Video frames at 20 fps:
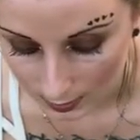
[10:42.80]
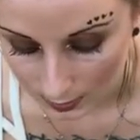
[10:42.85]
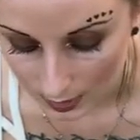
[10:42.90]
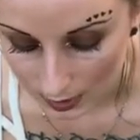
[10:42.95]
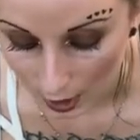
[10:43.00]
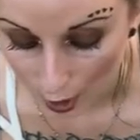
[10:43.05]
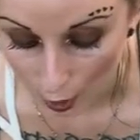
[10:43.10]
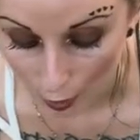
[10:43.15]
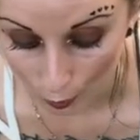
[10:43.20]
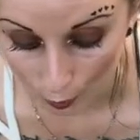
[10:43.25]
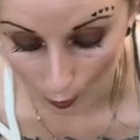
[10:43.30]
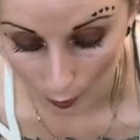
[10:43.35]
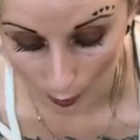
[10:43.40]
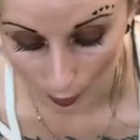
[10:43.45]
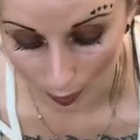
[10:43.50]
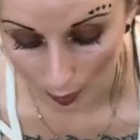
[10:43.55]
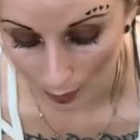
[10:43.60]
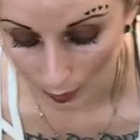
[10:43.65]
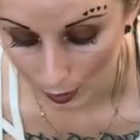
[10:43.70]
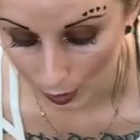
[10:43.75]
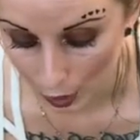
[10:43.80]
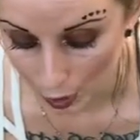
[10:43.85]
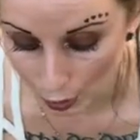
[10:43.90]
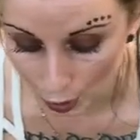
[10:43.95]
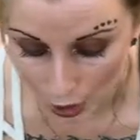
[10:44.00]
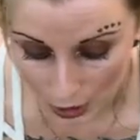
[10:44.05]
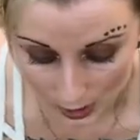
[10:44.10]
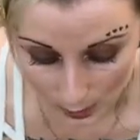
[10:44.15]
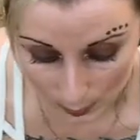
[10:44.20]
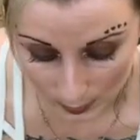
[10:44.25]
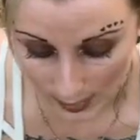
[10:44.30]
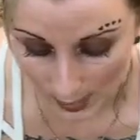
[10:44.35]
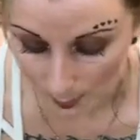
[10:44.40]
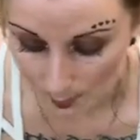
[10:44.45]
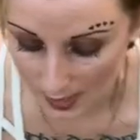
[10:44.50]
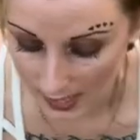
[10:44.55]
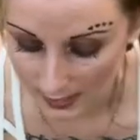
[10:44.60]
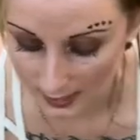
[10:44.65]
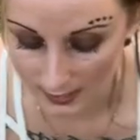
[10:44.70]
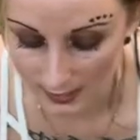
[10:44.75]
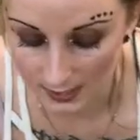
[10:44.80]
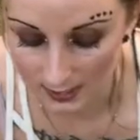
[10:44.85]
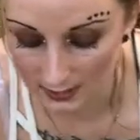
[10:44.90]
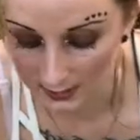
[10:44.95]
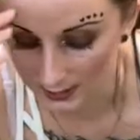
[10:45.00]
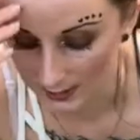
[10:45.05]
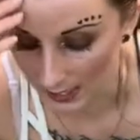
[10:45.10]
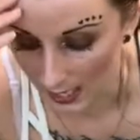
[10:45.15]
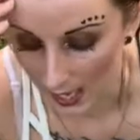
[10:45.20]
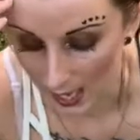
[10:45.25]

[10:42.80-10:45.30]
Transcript: So usually when I make these,